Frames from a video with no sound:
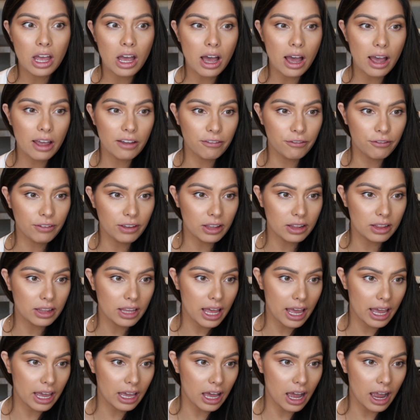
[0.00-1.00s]
I feel
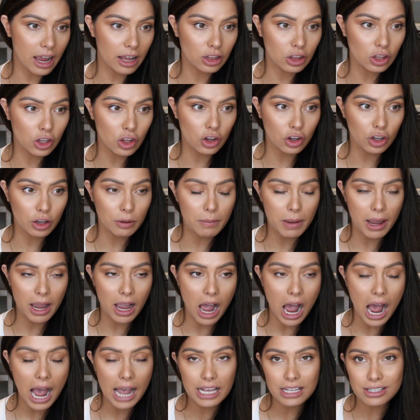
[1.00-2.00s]
like
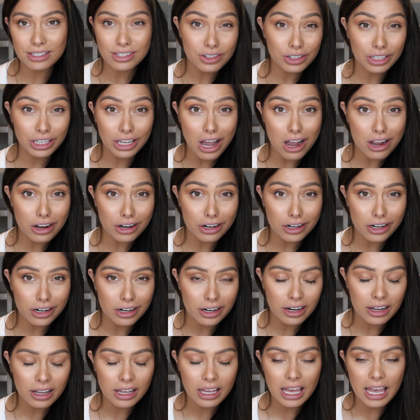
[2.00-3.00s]
my eyes look
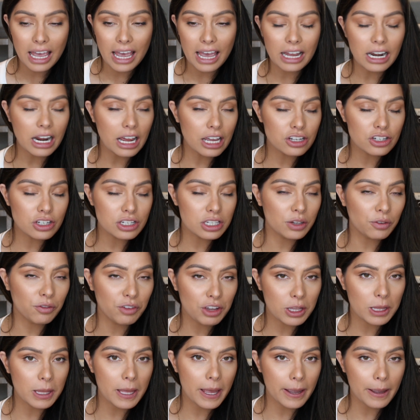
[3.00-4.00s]
younger, and I just
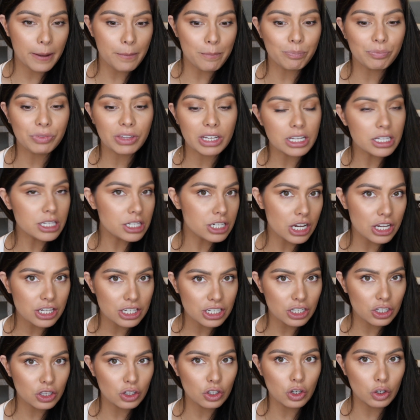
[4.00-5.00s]
feel like it
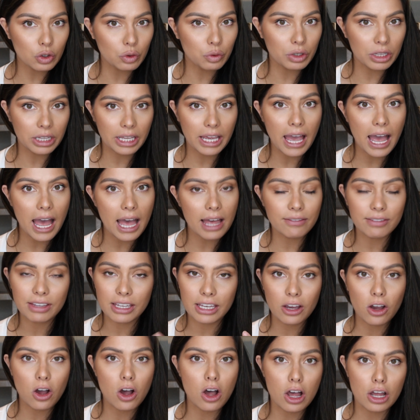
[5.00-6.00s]
doesn't look really
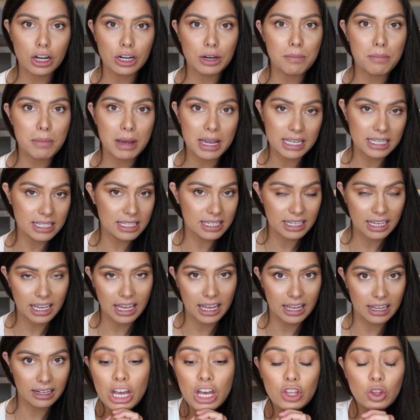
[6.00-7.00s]
heavy on my
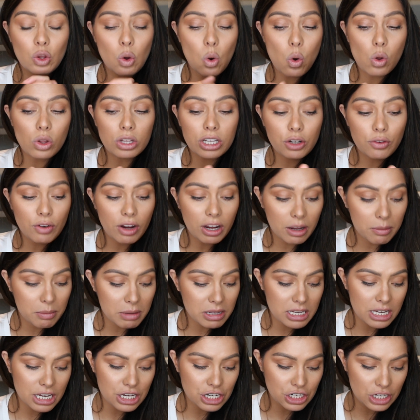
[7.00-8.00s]
skin. The only
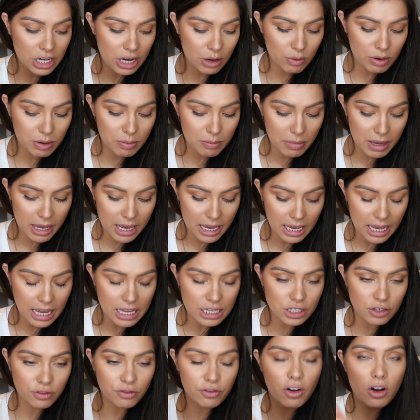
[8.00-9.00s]
recommendation I would make
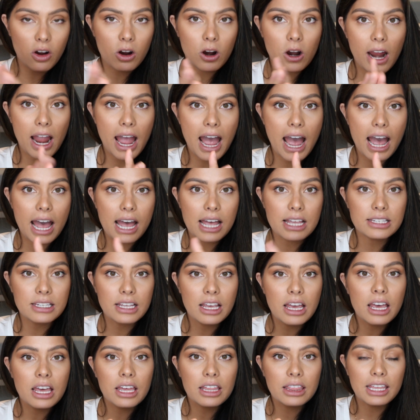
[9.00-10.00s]
as far as
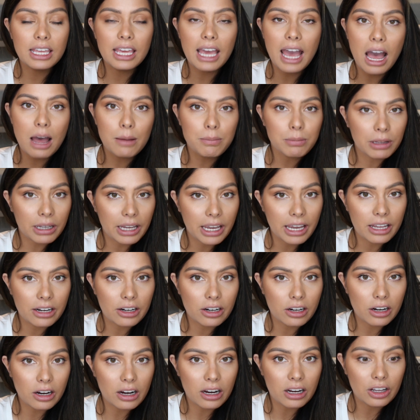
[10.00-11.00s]
the
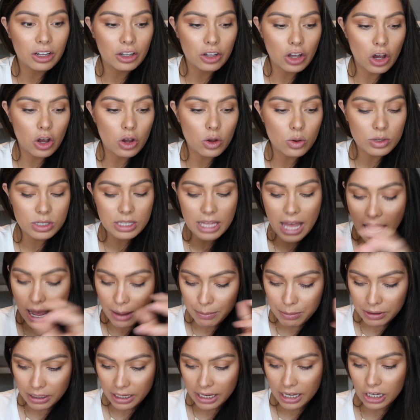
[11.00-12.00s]
applicator goes, the
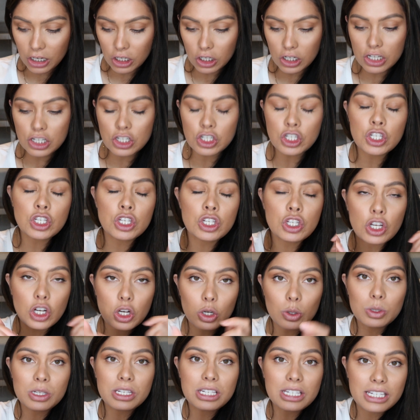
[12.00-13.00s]
applicator is
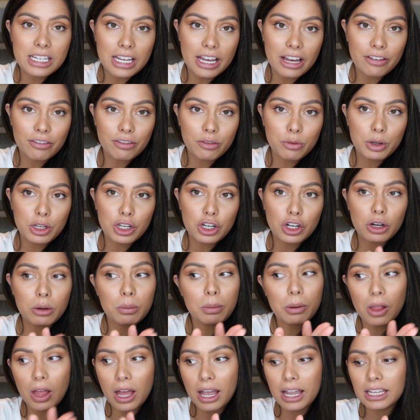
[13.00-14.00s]
so stiff. When you're
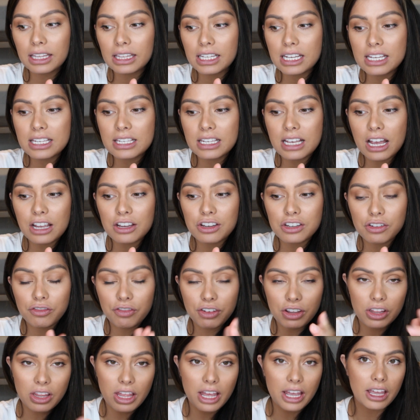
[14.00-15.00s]
applying this, I just
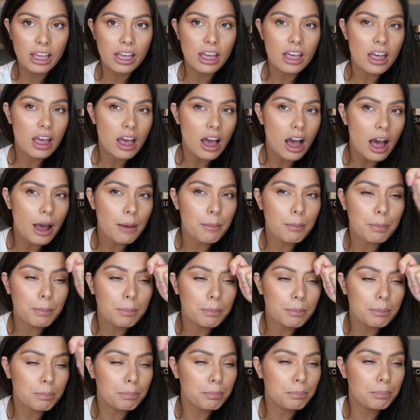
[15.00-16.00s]
feel like I'm
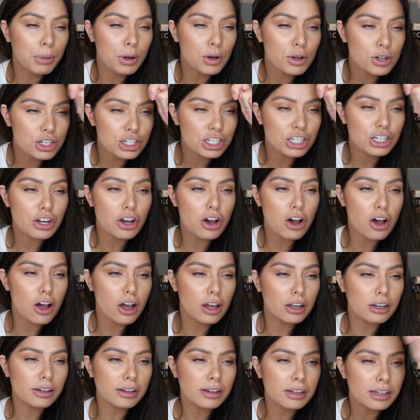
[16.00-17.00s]
pushing
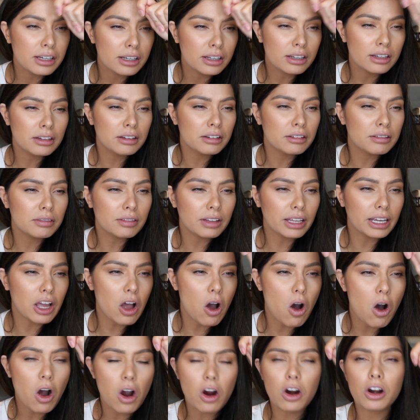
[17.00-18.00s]
on like
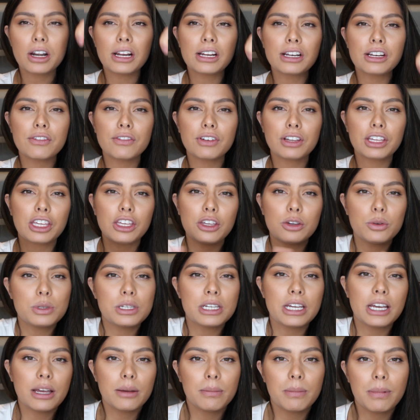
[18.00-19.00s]
a hard end of a
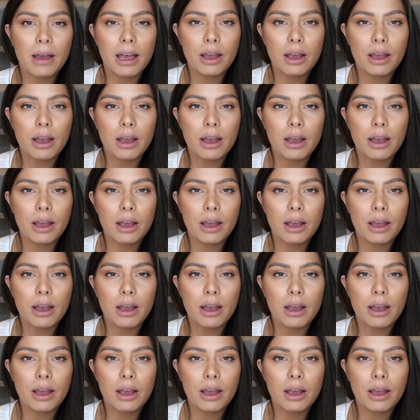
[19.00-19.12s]
Q-tip.